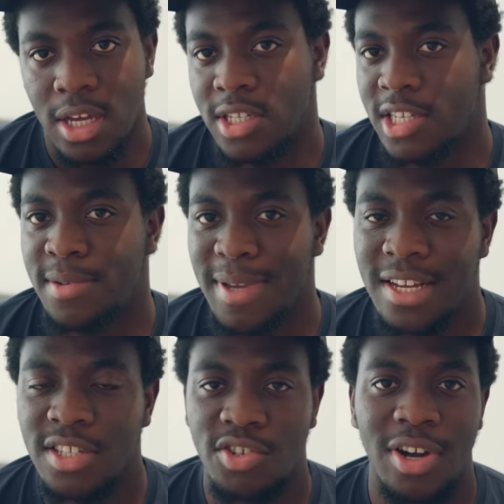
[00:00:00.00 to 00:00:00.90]
So to be
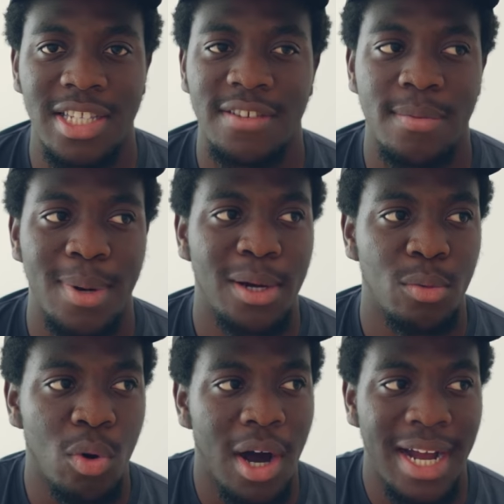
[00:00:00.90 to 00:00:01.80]
constructive
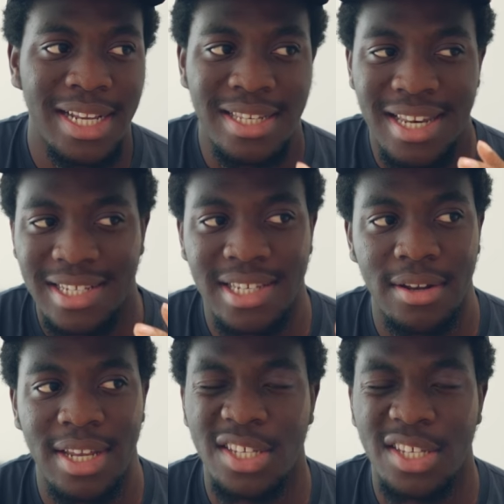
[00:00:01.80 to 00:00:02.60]
about what I necessarily,